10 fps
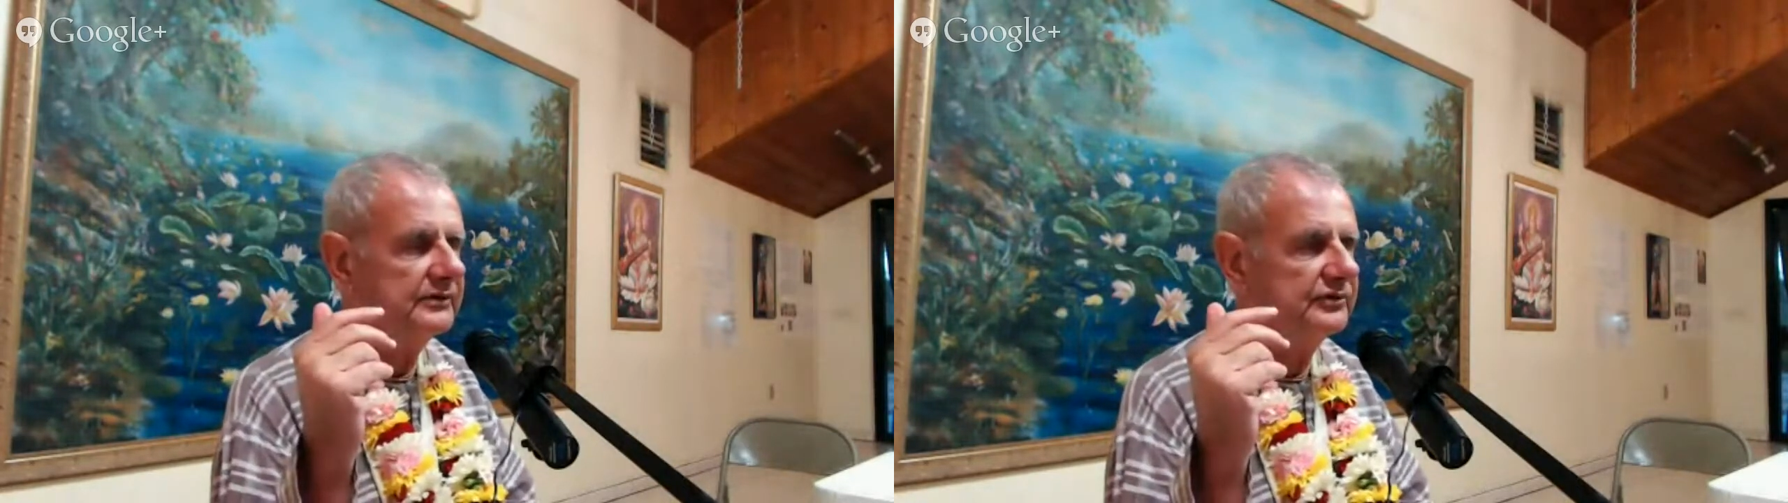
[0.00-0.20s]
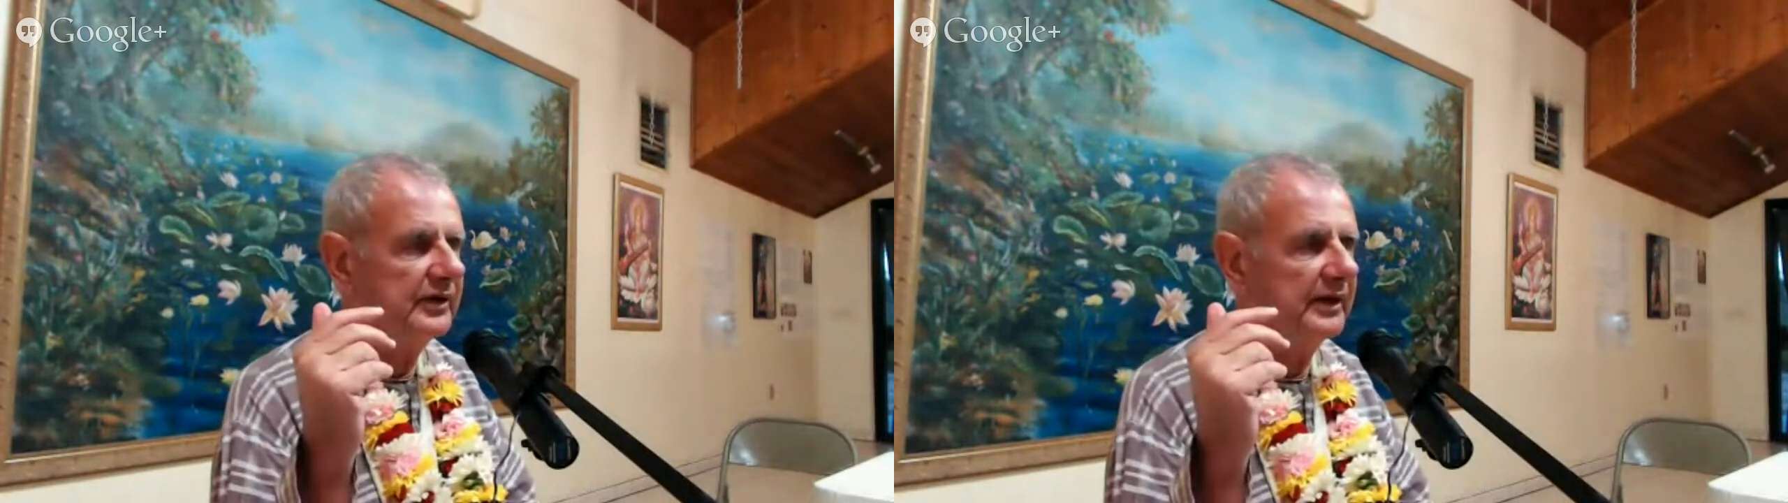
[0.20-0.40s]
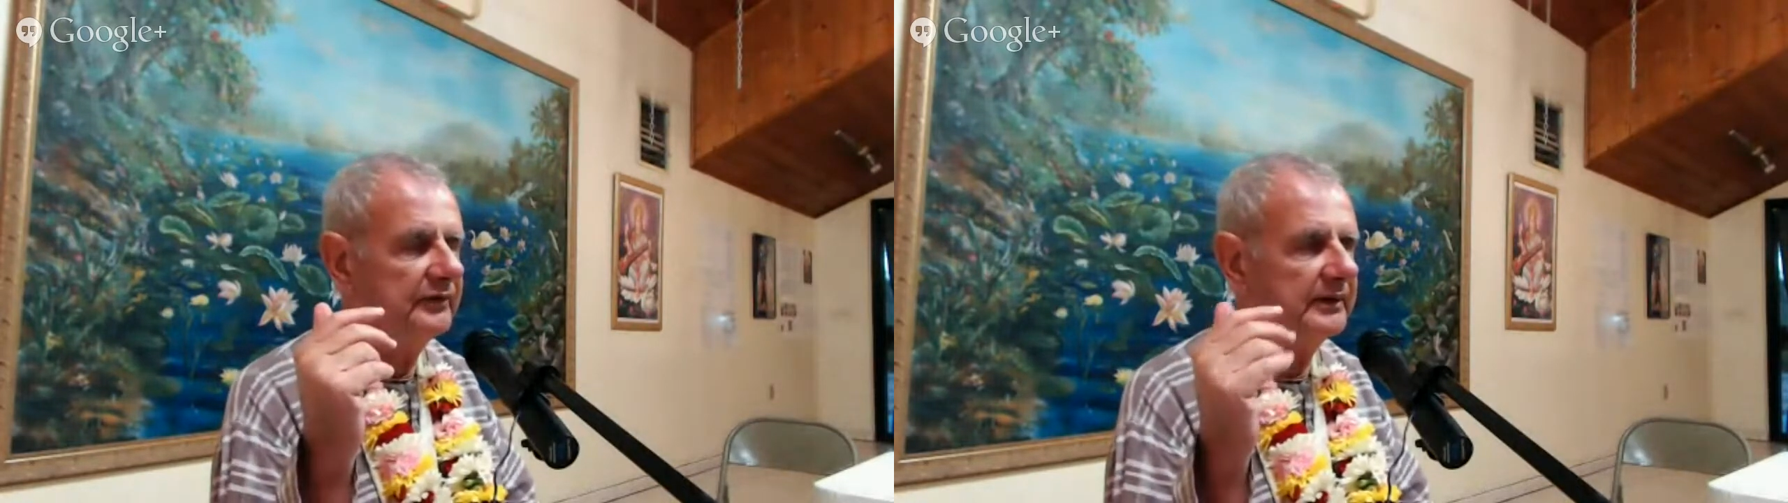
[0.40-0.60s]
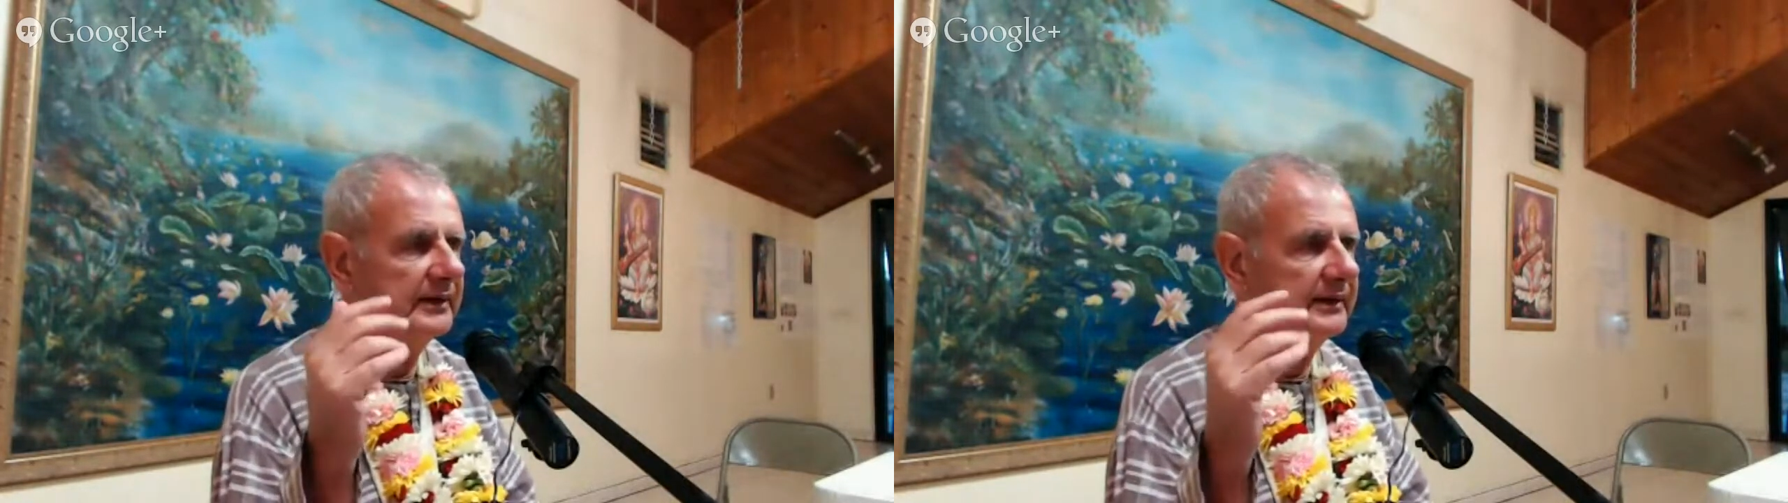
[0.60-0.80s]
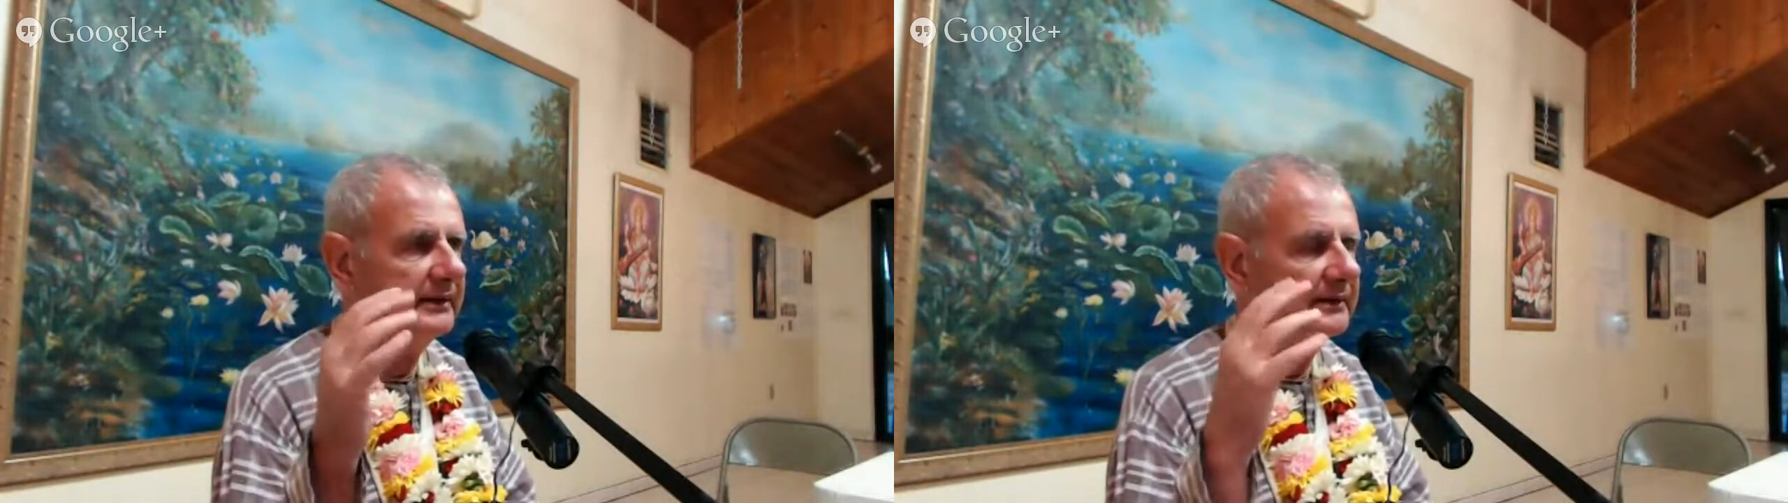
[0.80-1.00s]

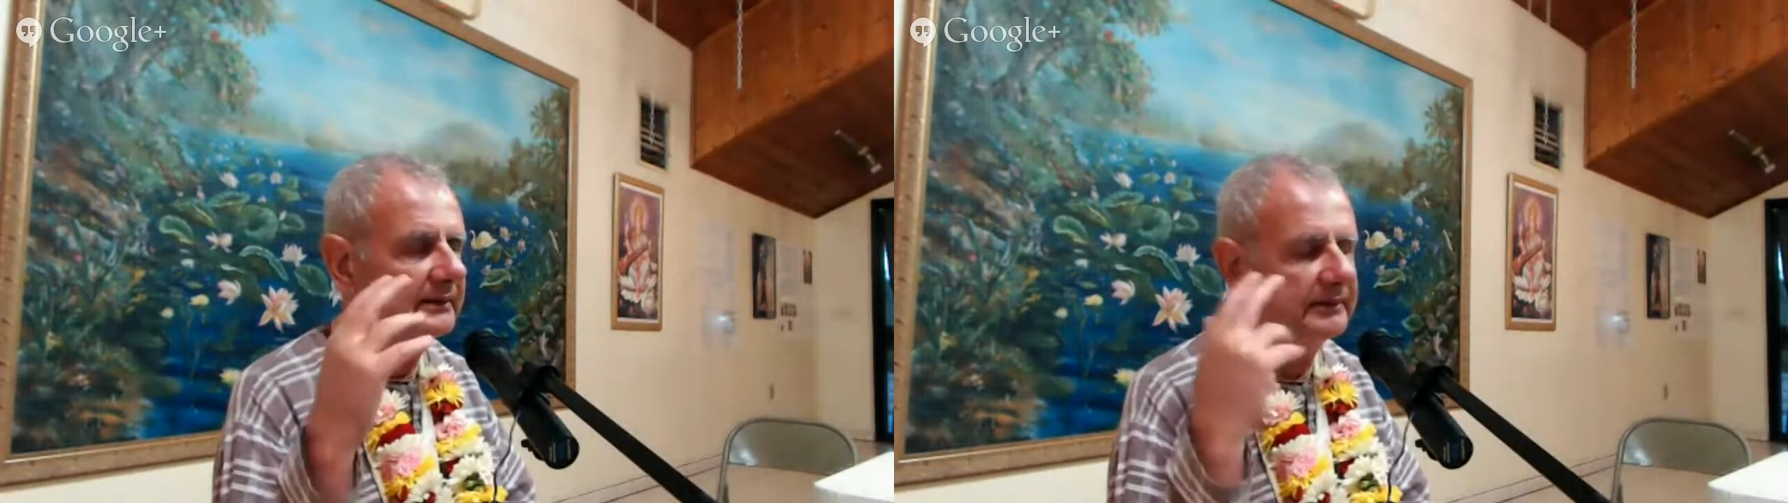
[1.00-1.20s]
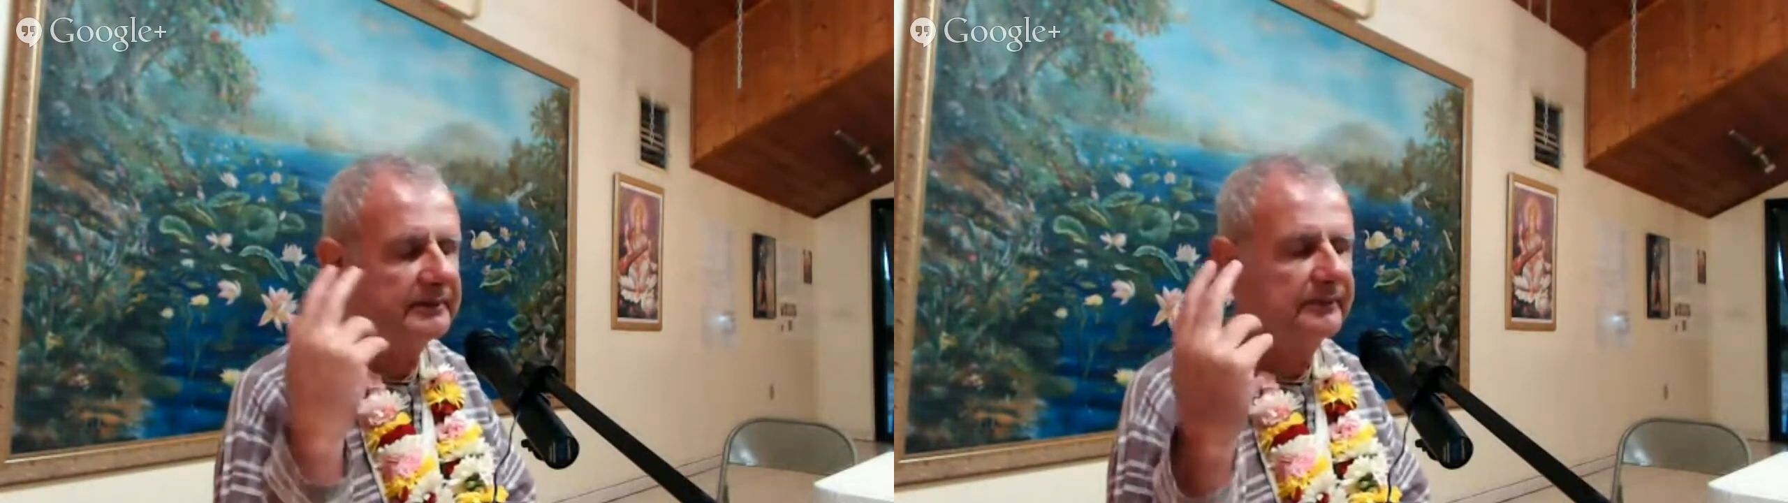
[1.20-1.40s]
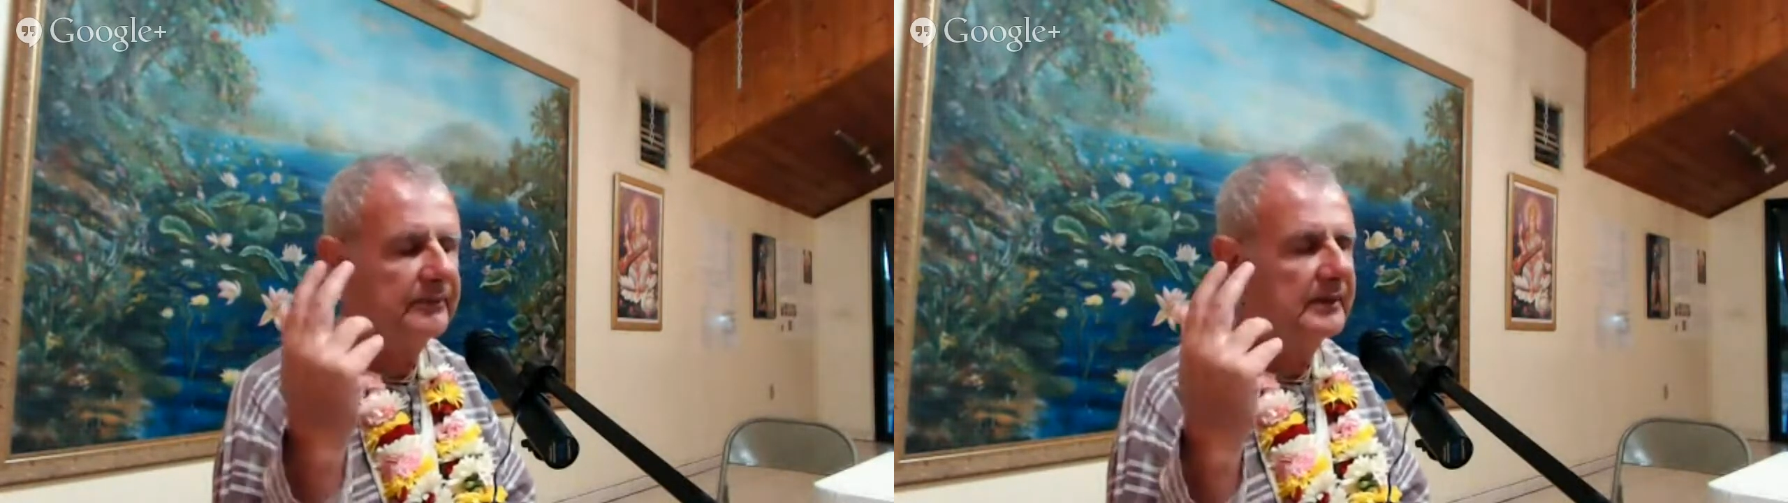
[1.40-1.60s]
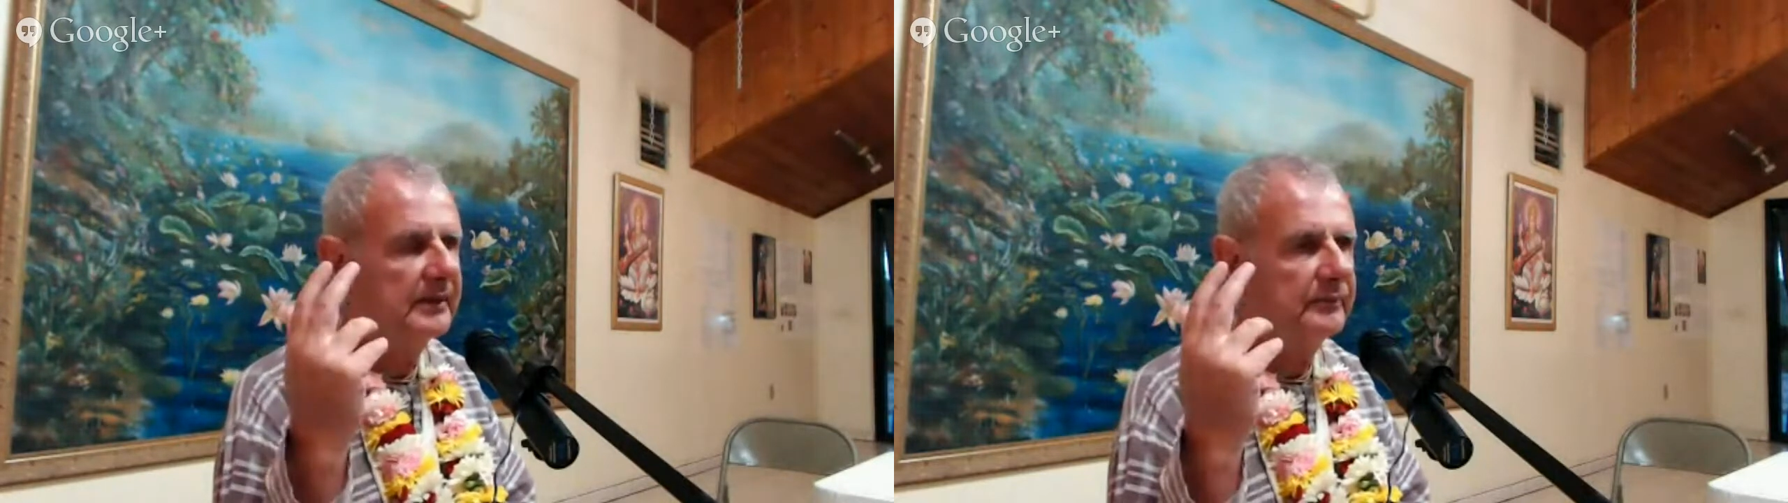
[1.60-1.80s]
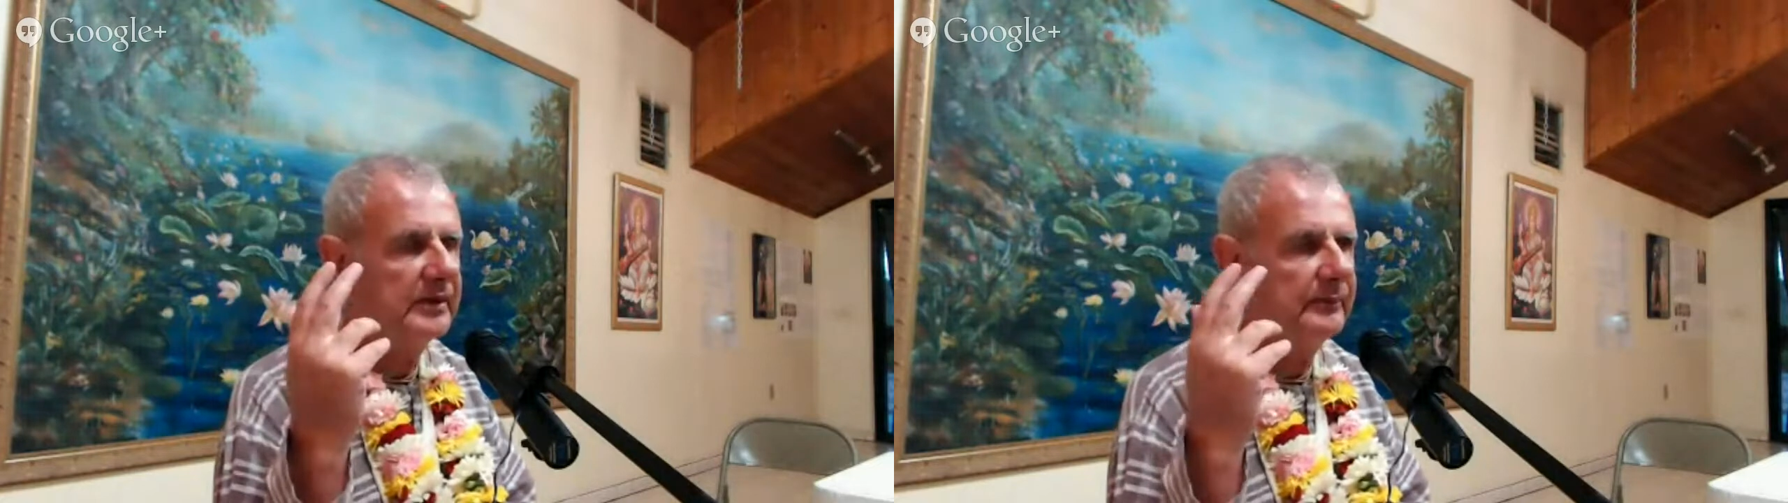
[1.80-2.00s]
Generally,
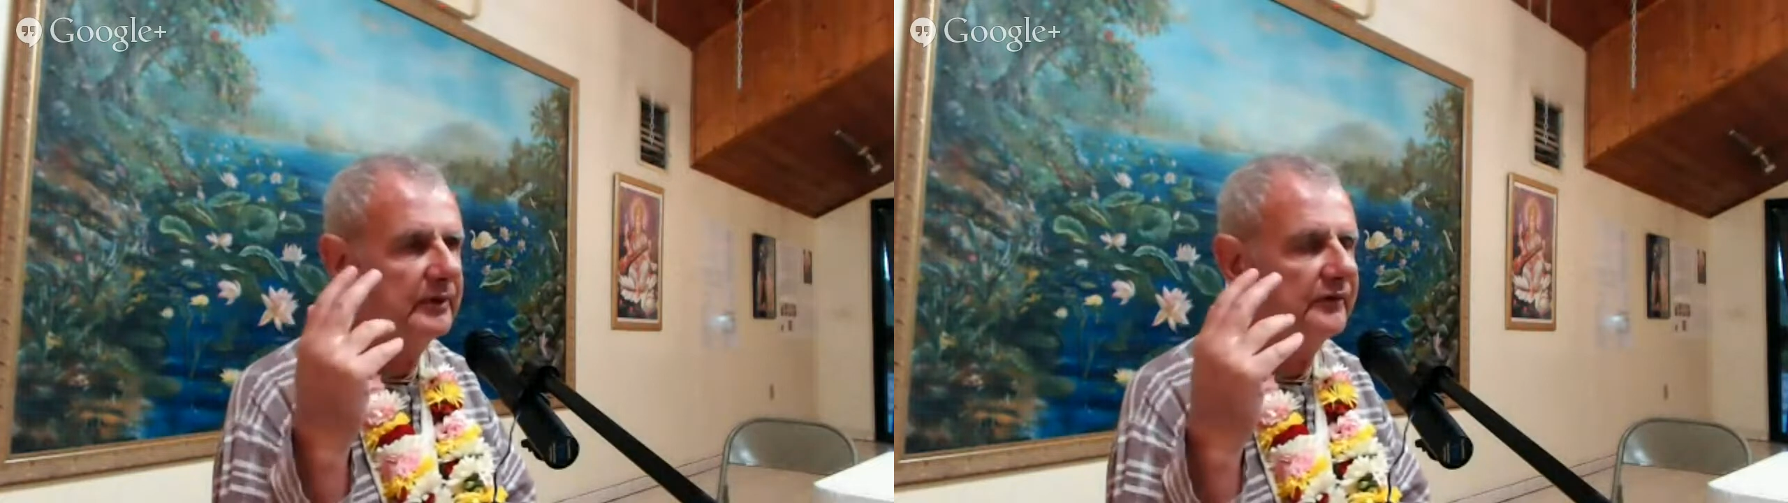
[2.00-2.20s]
people